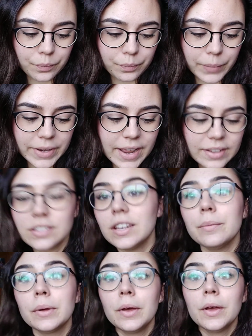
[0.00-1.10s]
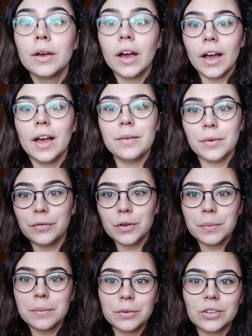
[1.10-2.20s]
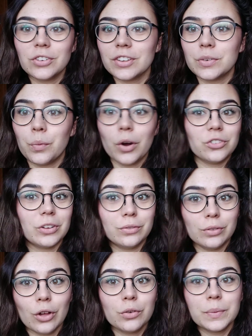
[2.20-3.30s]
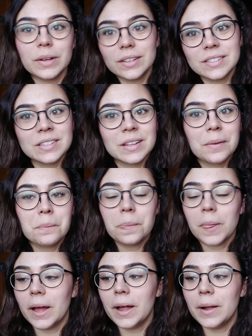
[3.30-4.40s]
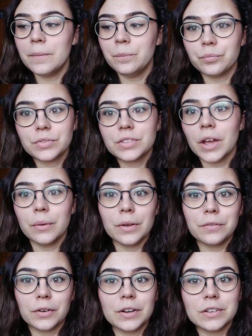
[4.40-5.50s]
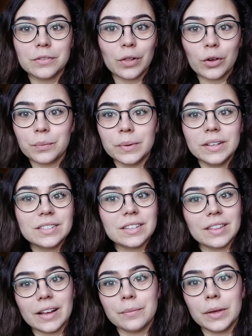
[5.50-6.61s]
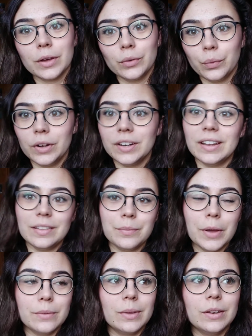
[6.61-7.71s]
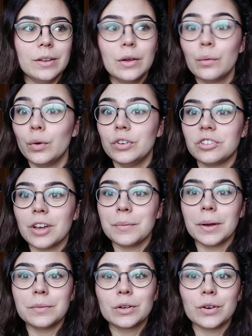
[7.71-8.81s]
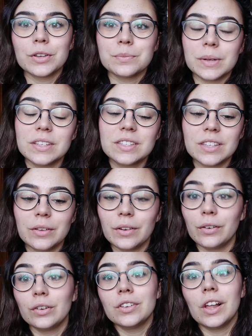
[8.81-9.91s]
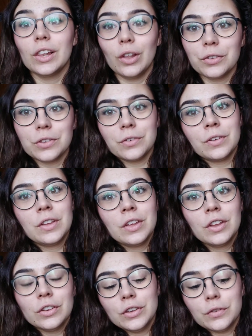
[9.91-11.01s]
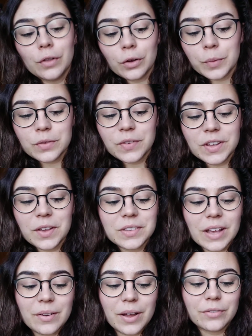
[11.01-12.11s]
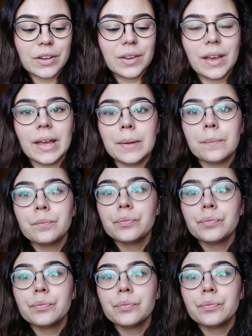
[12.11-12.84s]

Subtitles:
my next tip, a few people suggested watching Vlogmas. So if you're into Vlogmas, that can be a good one. At the moment, we're just coming up to Christmas, so there are lots of new Vlogmas videos out every day.